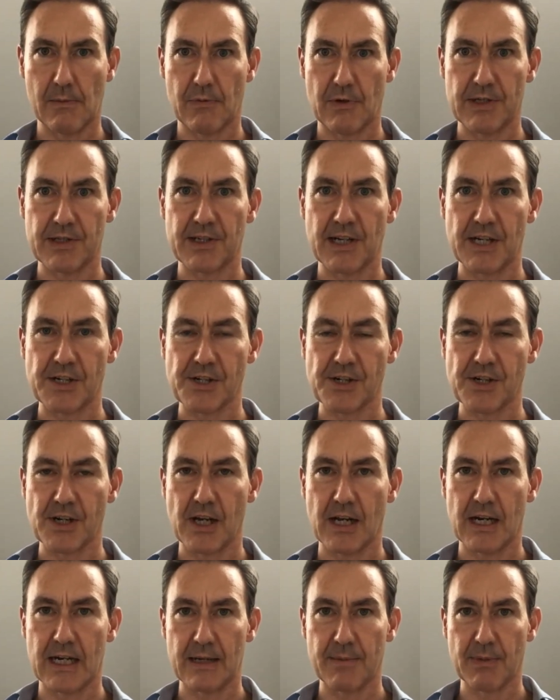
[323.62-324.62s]
presentation
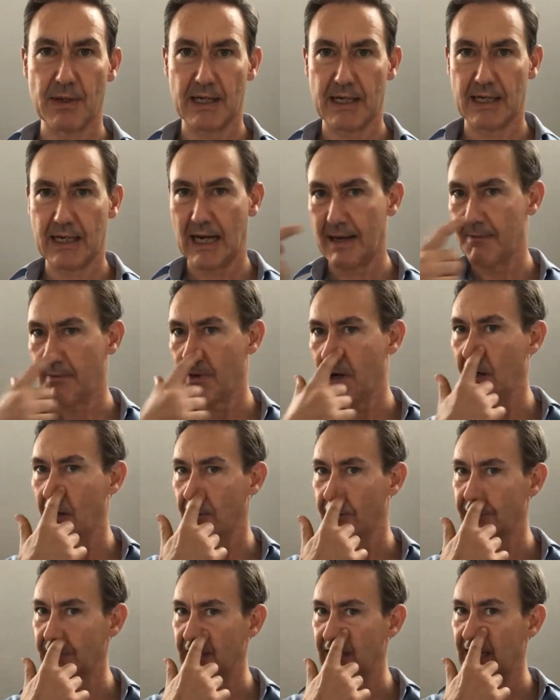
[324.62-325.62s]
earlier, but came
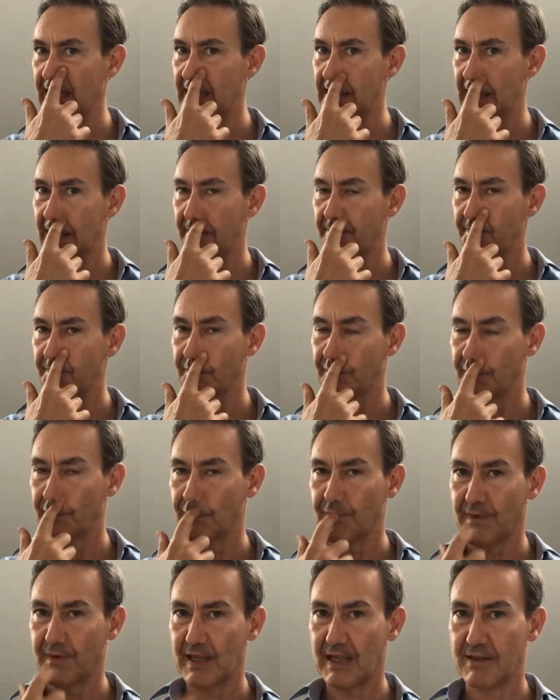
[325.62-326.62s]
after he'd
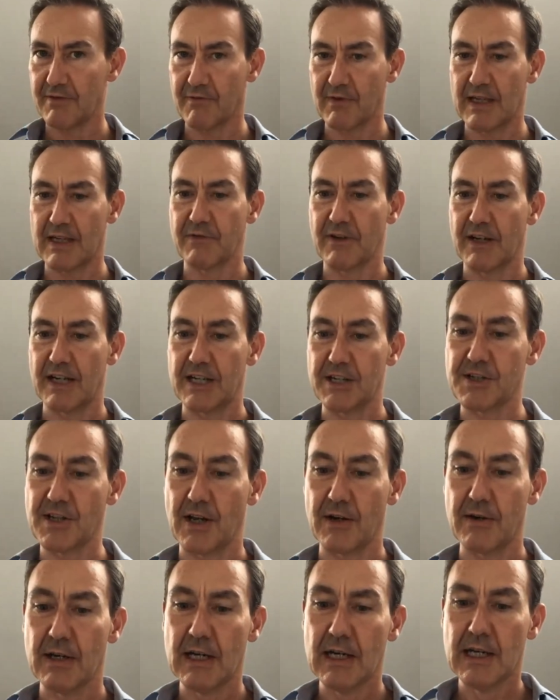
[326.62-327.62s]
finished.
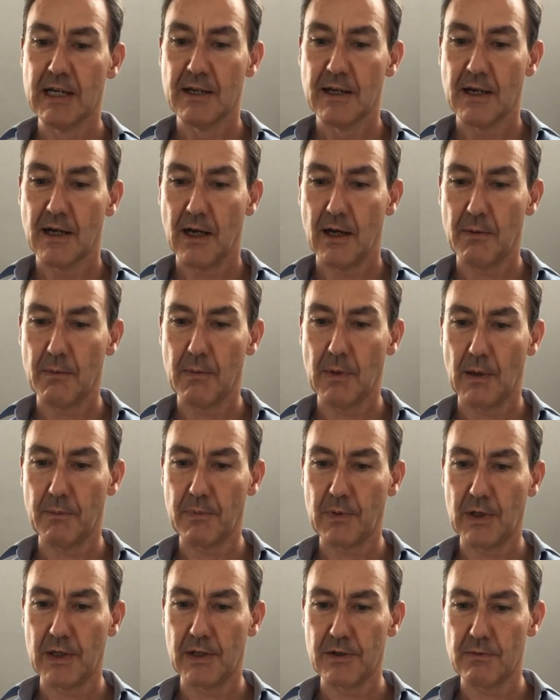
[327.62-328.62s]
So
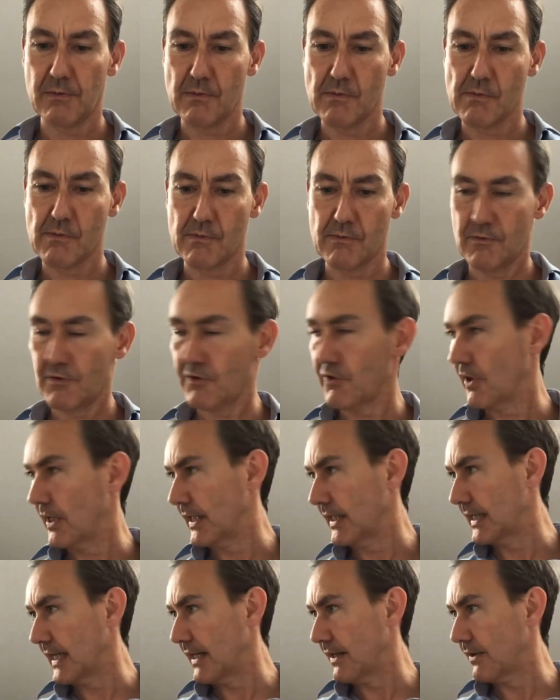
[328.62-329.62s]
I'm going to try
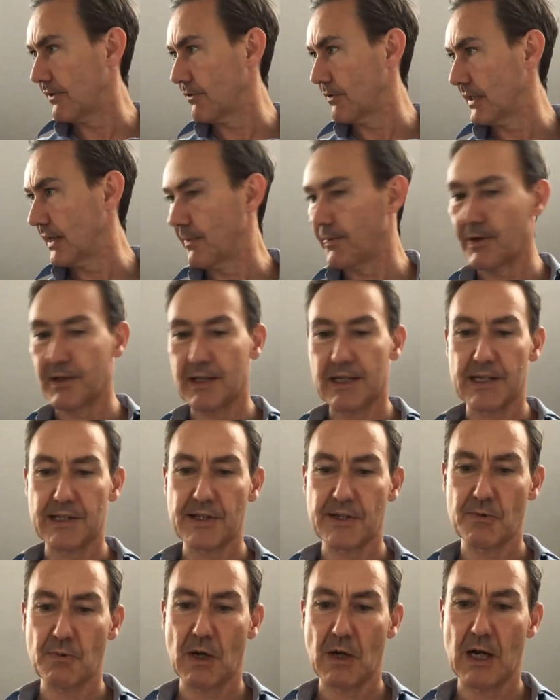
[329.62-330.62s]
and get through a couple of
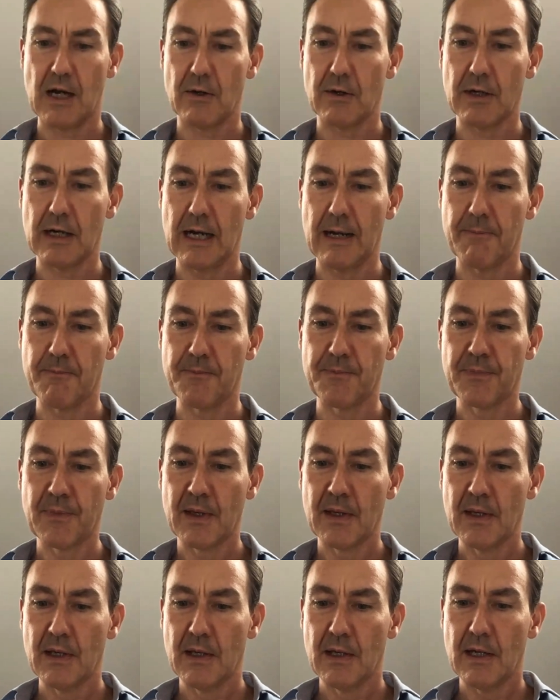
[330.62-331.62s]
these as well.
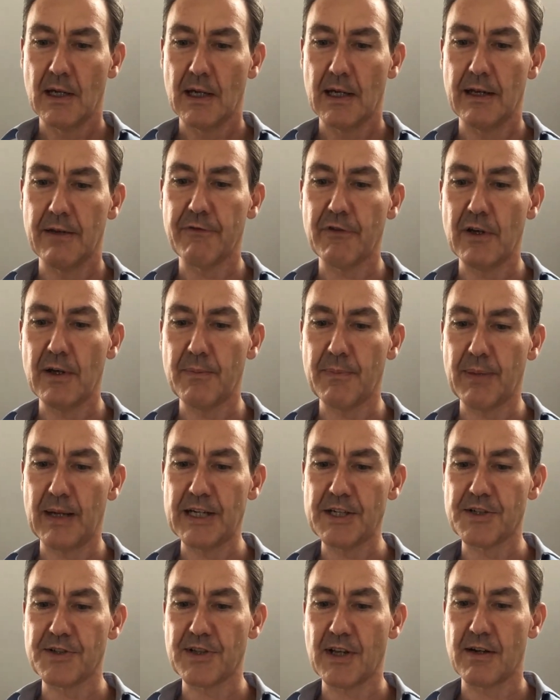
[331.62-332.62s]
If a
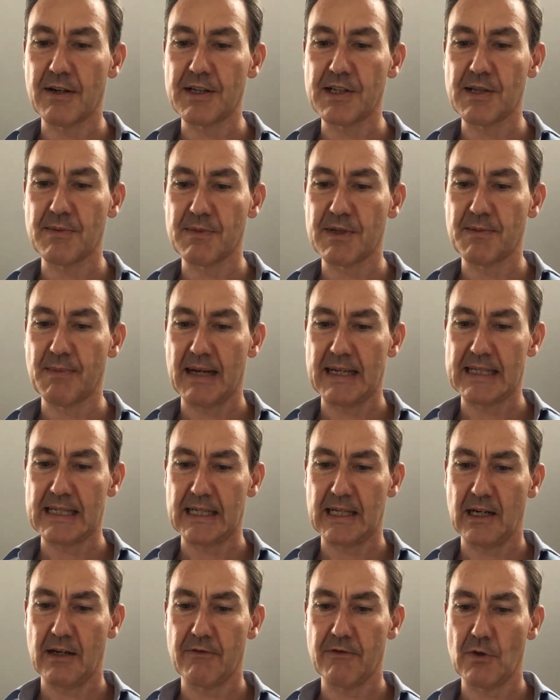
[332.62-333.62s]
patient's only
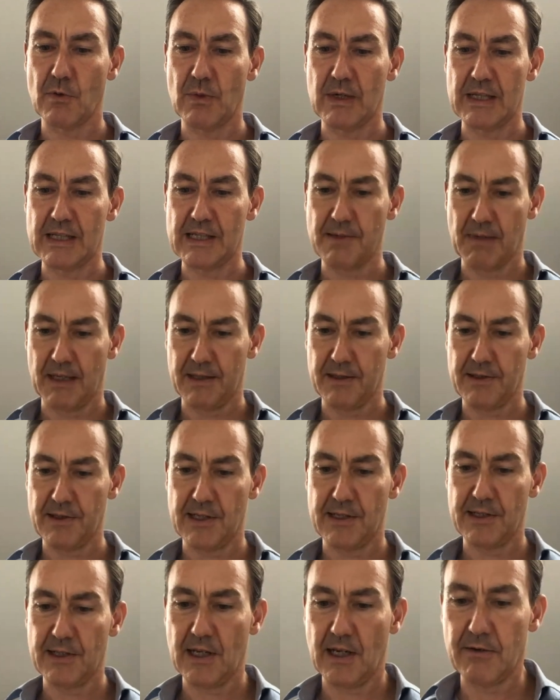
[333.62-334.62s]
symptomatic over the winter
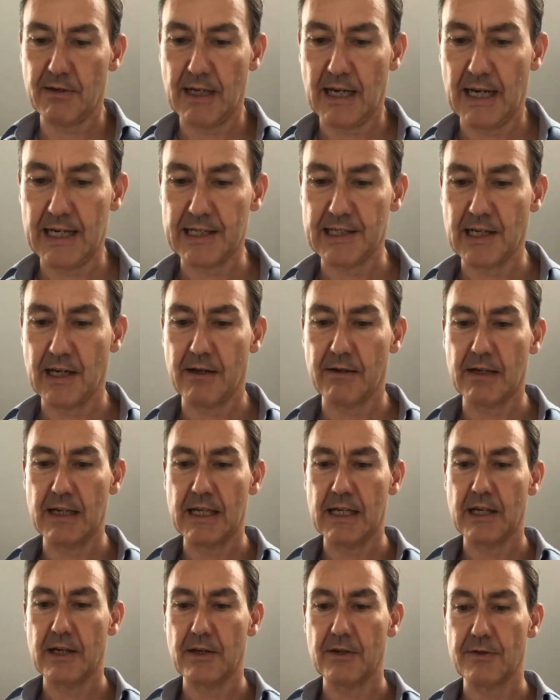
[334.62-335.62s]
months, is it okay to
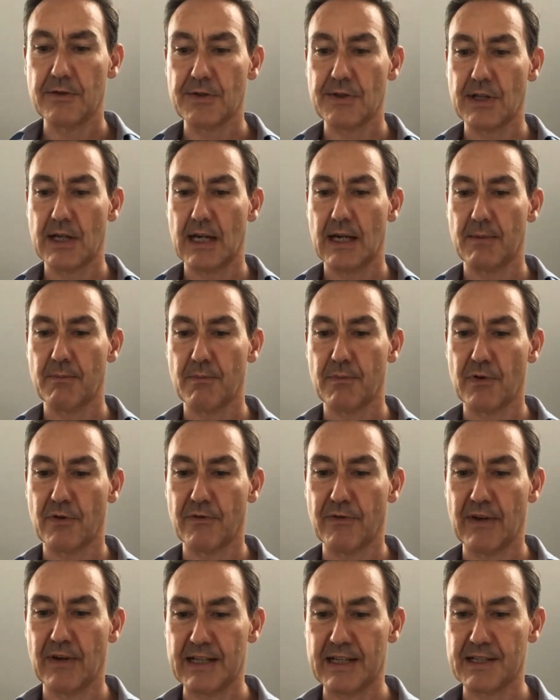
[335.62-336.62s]
only use
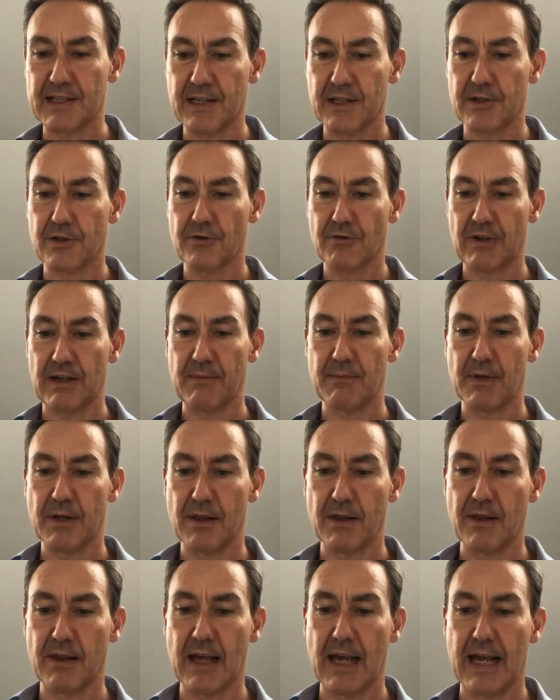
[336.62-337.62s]
preventer
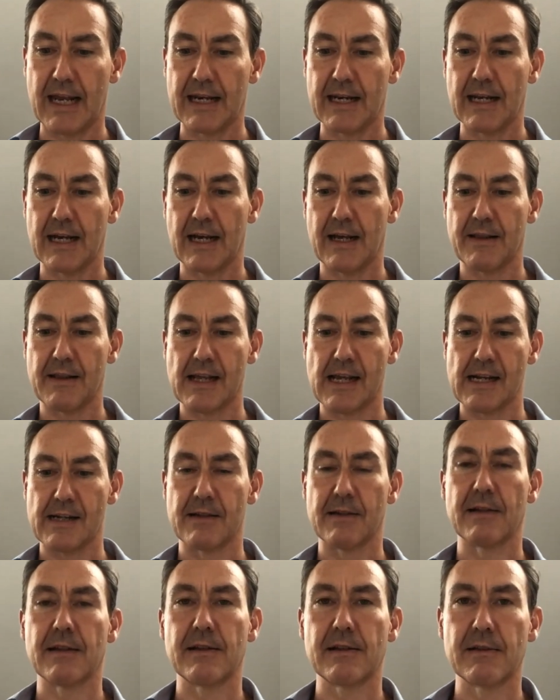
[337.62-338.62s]
treatment then, and
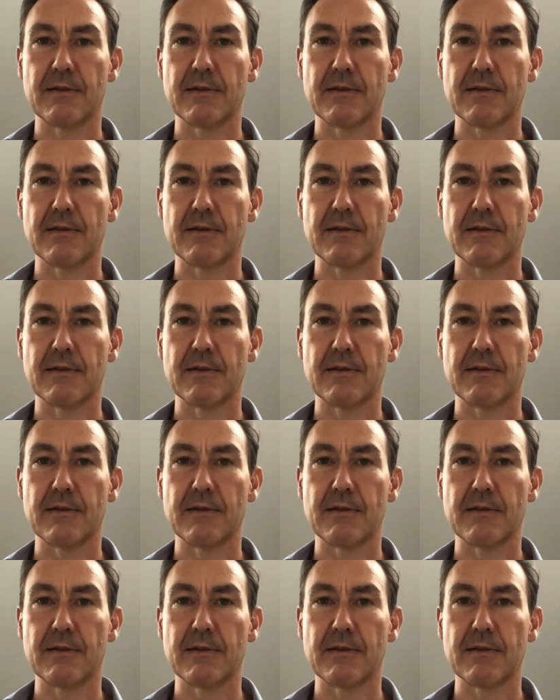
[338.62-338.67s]
then